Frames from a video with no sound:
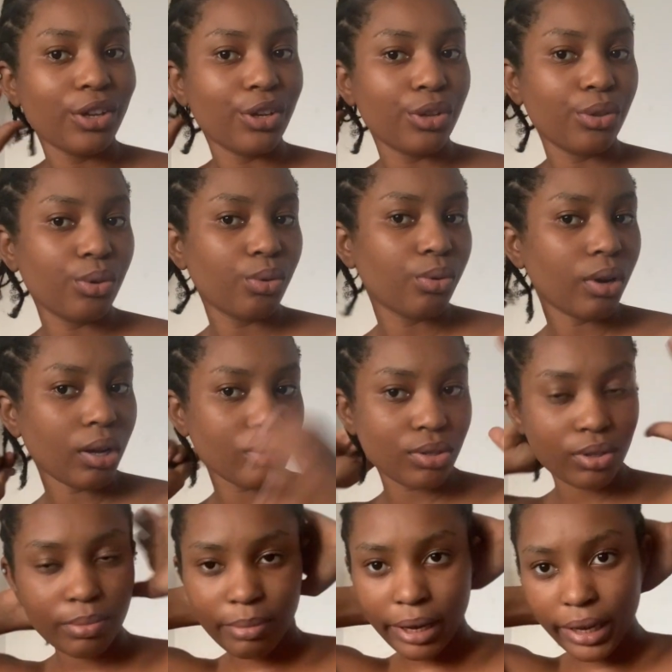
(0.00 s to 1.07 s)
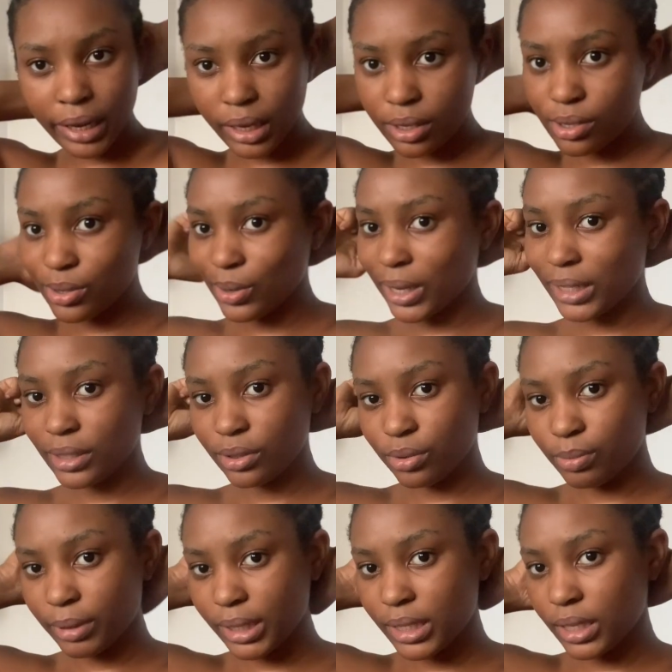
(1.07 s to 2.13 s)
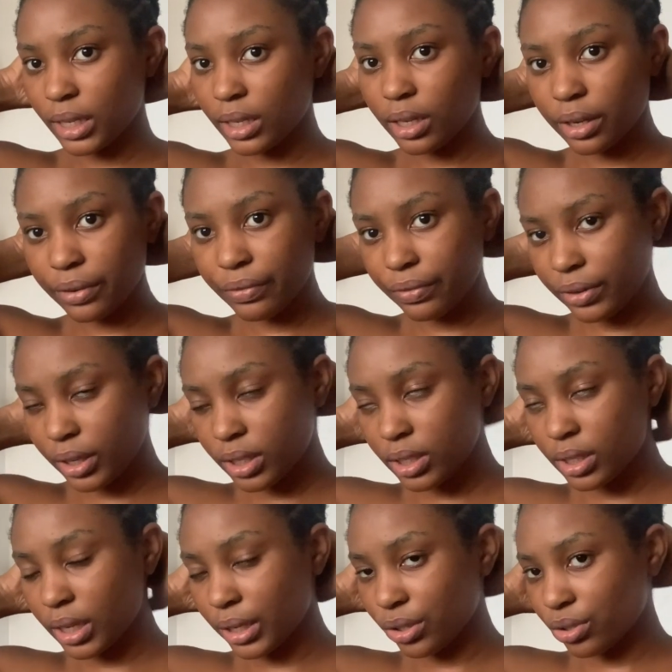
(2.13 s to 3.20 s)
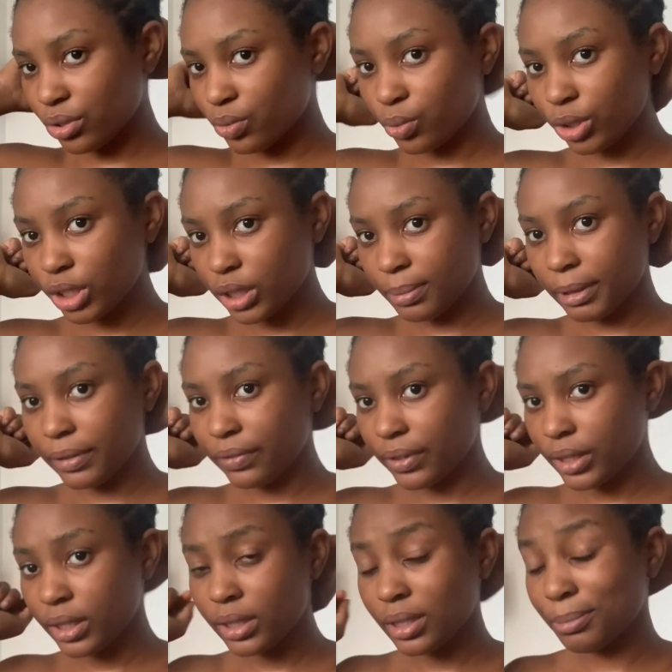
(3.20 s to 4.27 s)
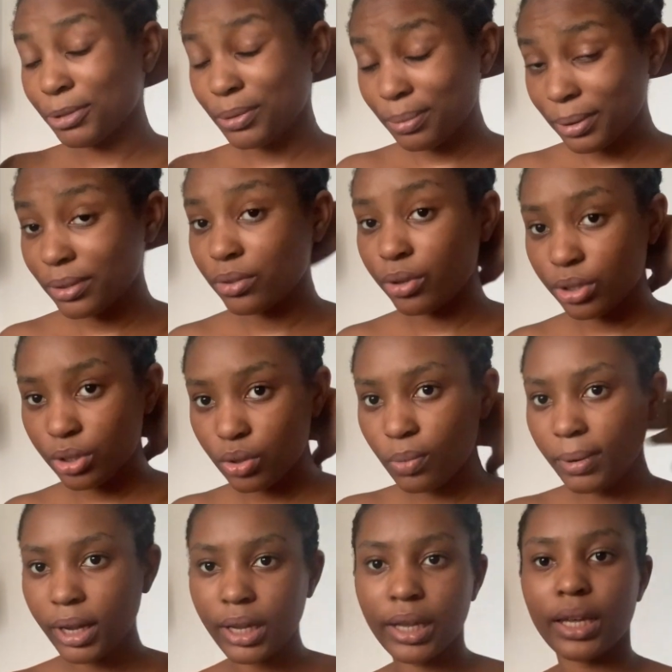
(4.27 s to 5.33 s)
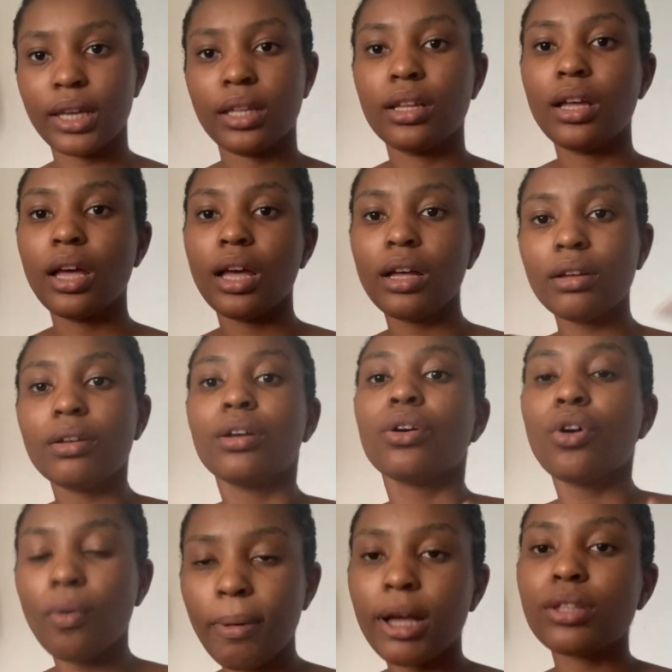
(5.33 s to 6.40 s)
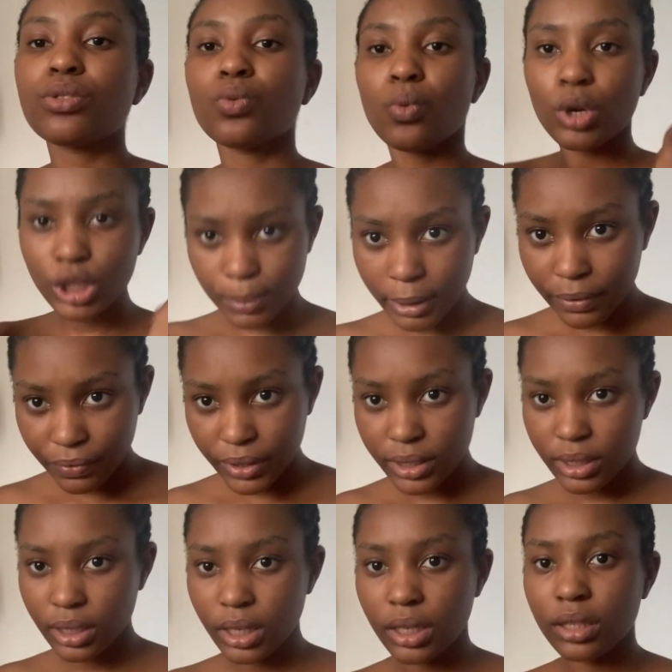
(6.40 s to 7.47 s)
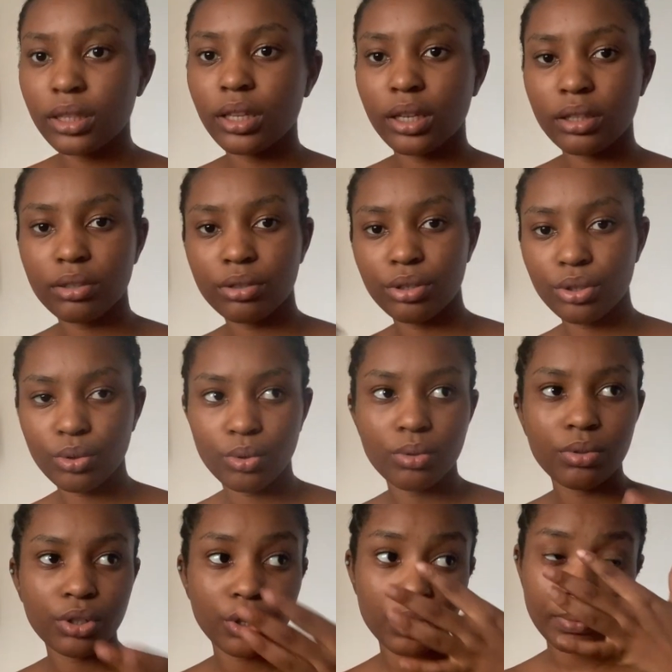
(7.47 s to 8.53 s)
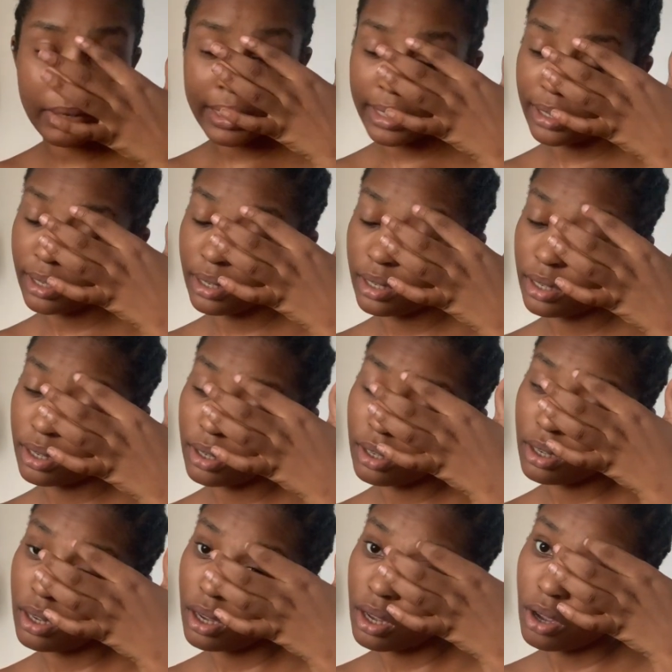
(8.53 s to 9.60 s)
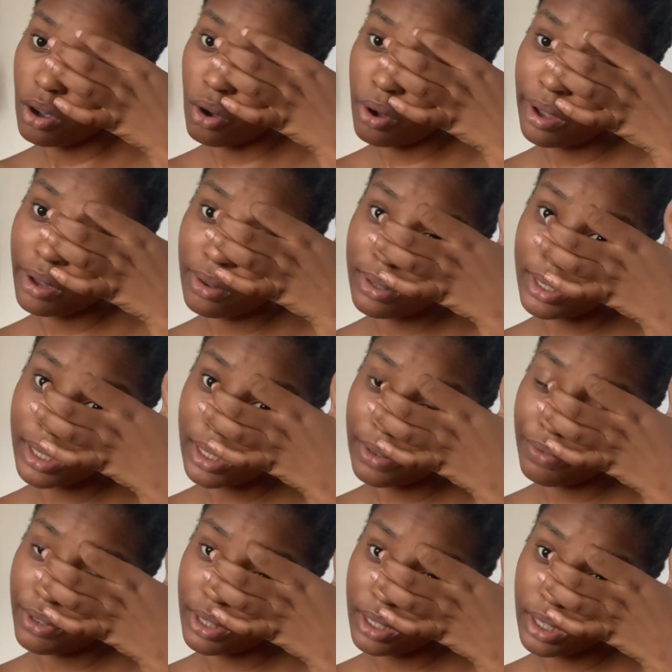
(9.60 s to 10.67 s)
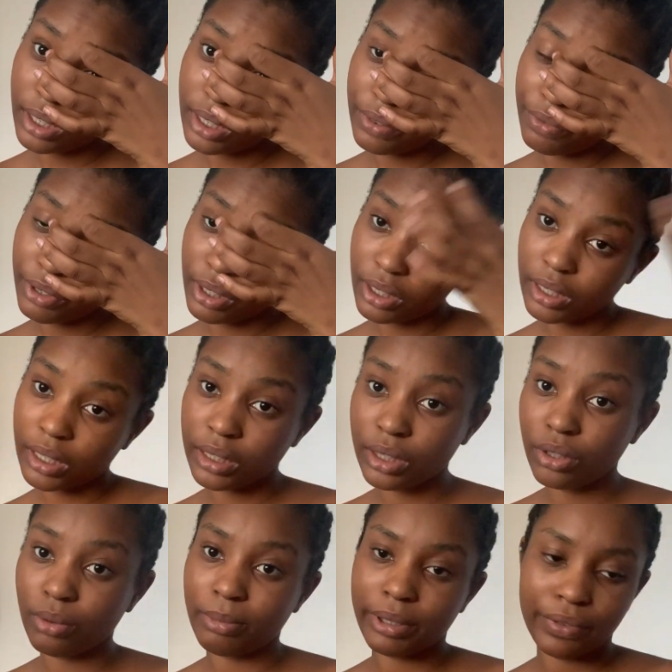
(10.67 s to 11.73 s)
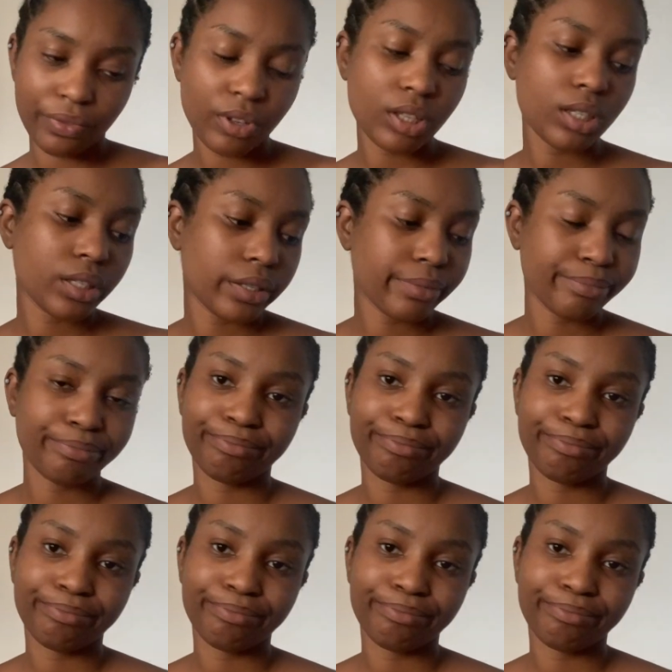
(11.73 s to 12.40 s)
You know, I was doing my hair, so I didn't do my skincare first. I just washed my face. I'm going to go back to wash my face again, then, you know, use my oils and everything I need on my face.